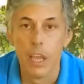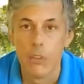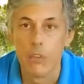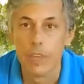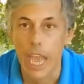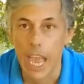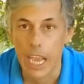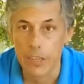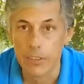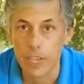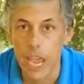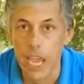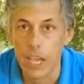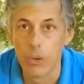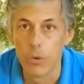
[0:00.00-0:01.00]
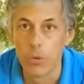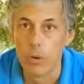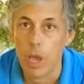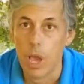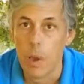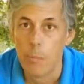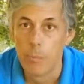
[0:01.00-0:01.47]
the axe handle
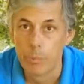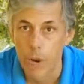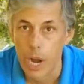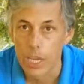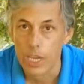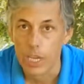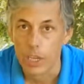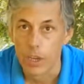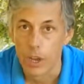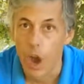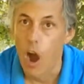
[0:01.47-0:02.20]
breaking.